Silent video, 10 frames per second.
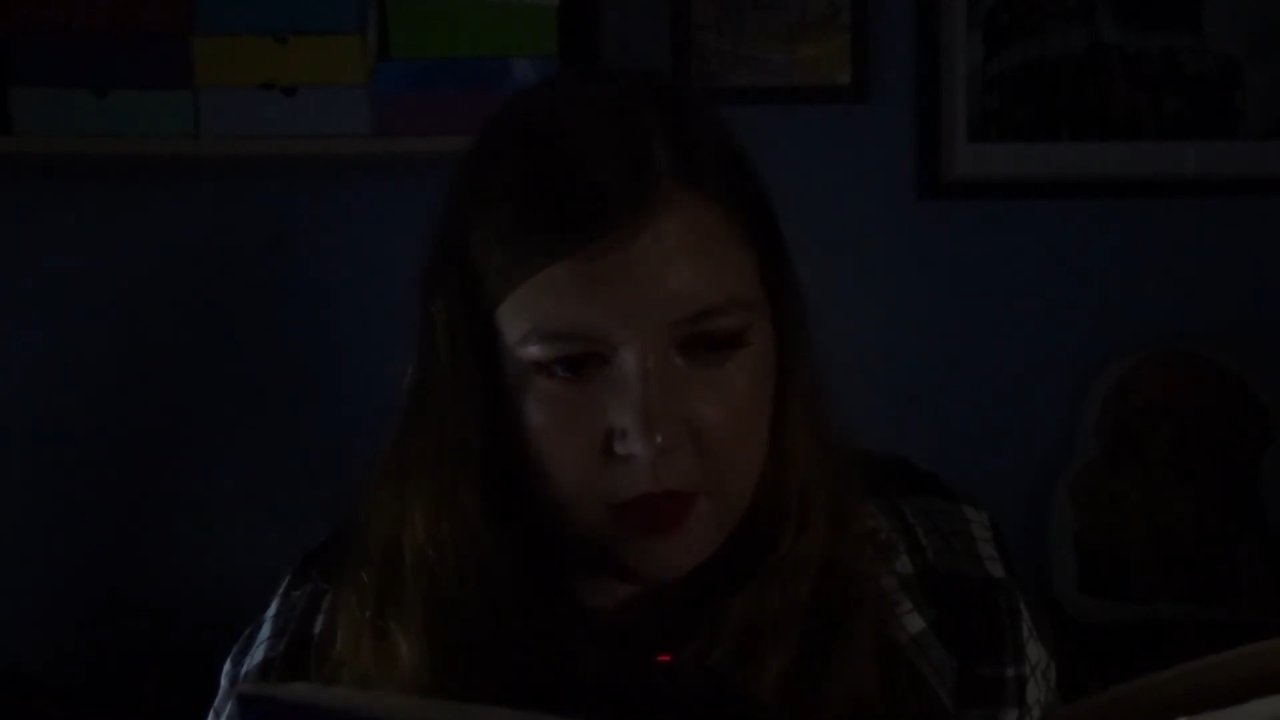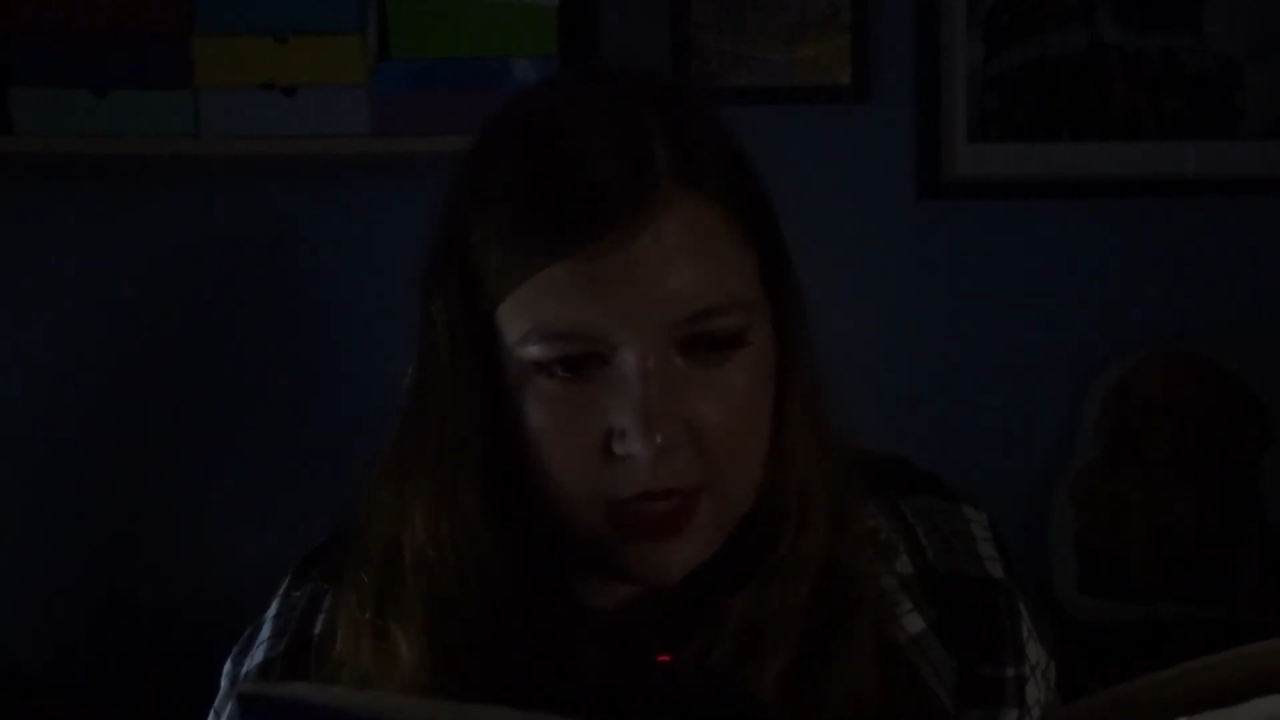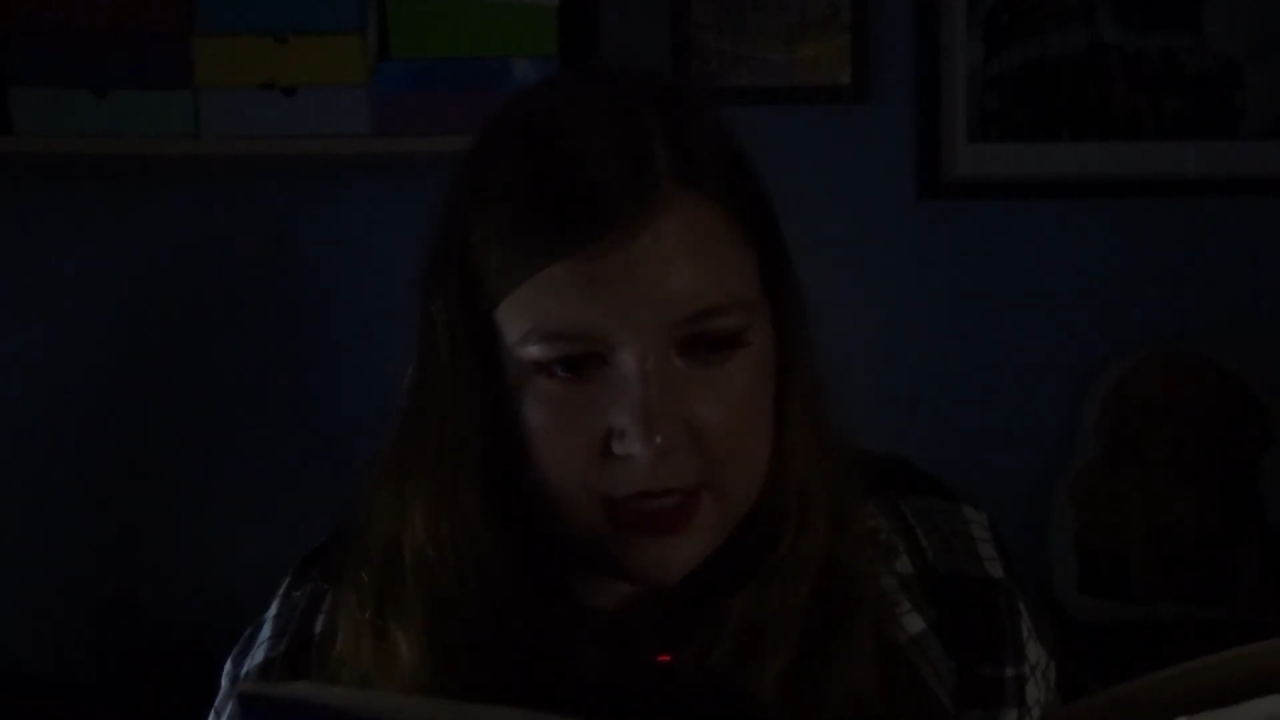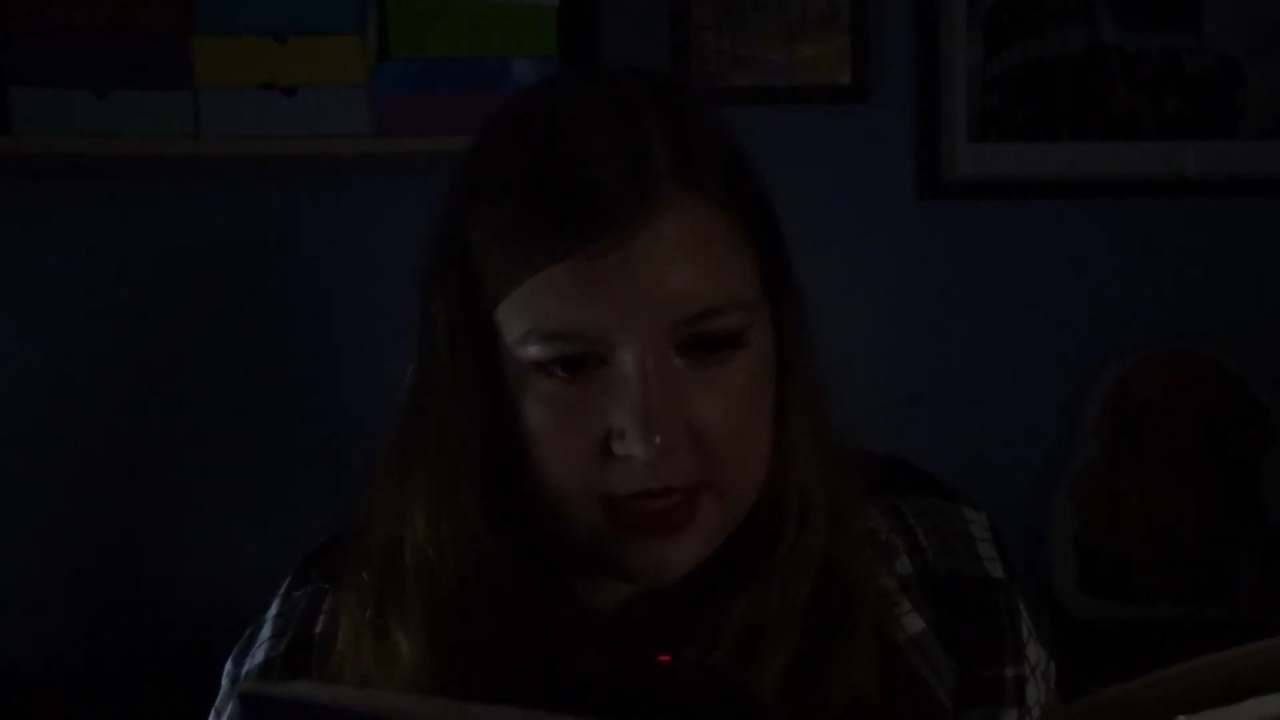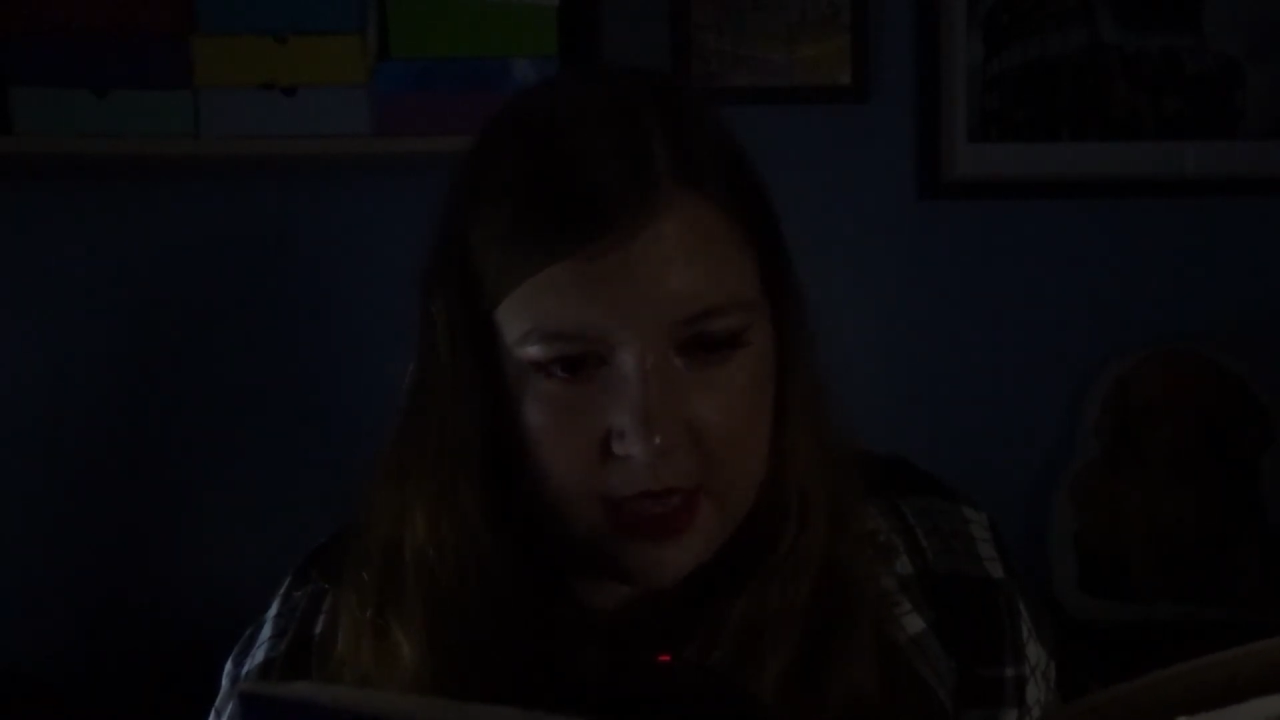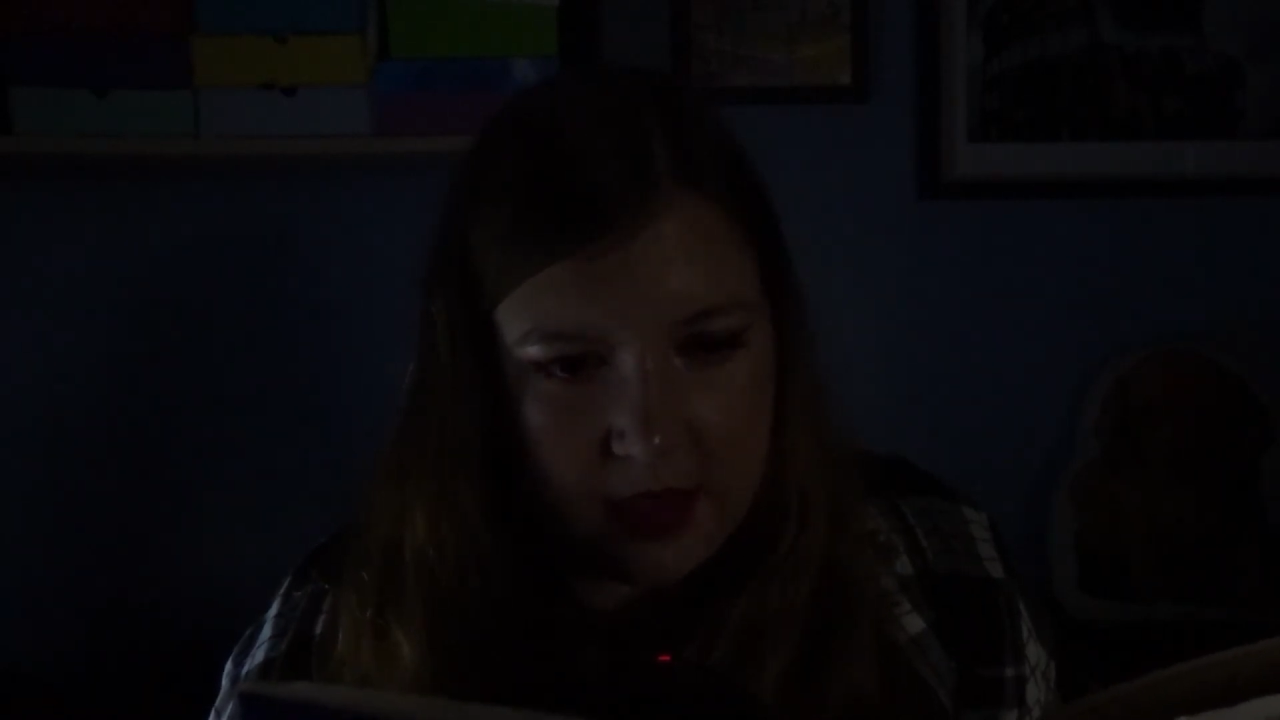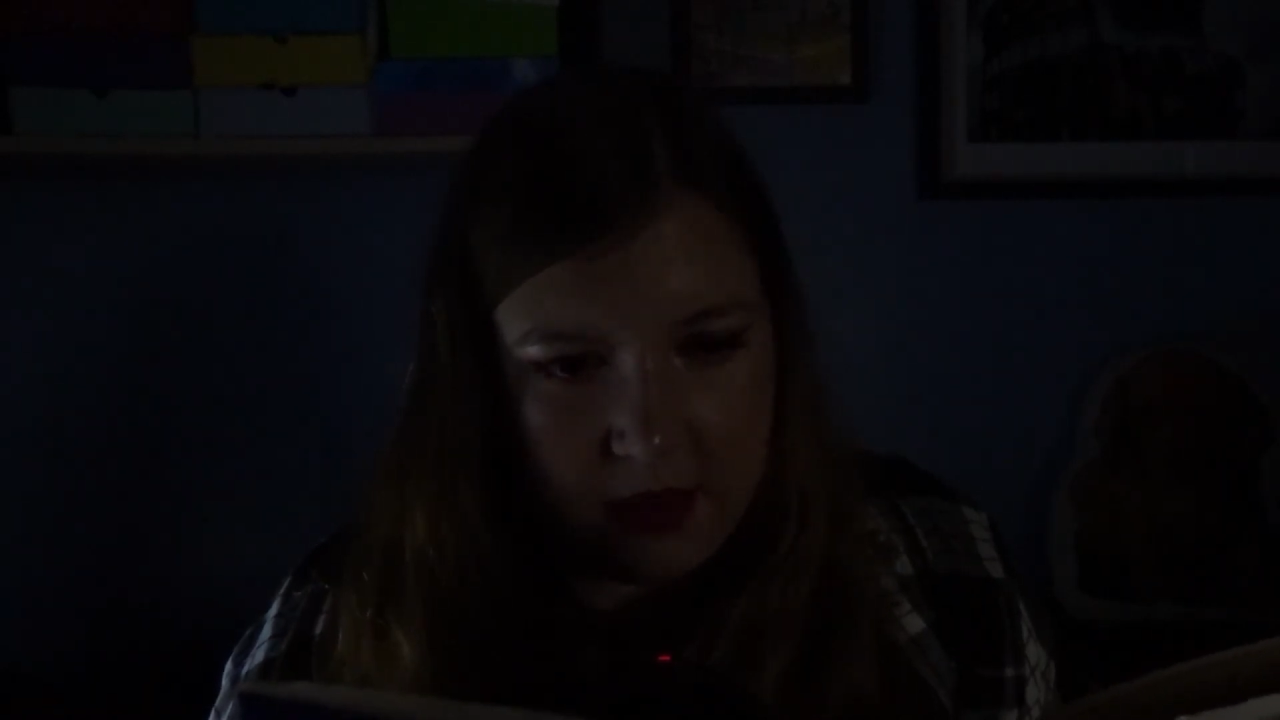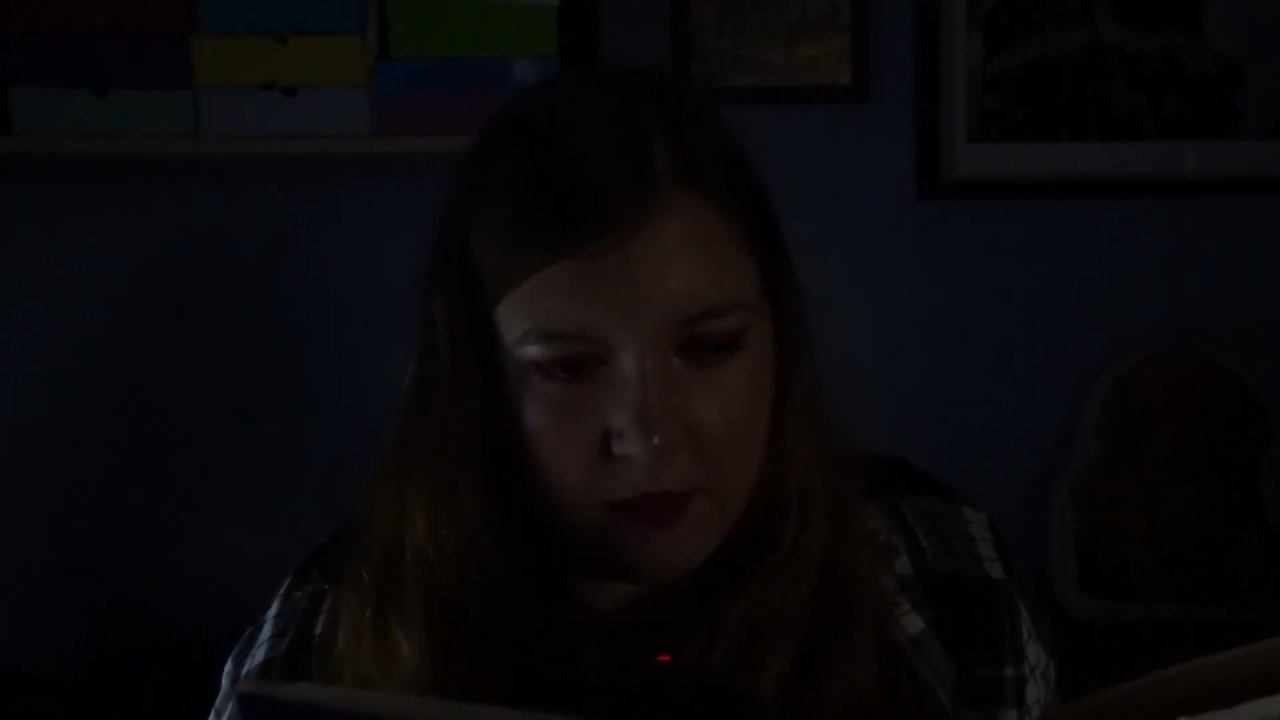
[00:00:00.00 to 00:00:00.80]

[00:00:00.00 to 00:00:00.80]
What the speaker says: like that,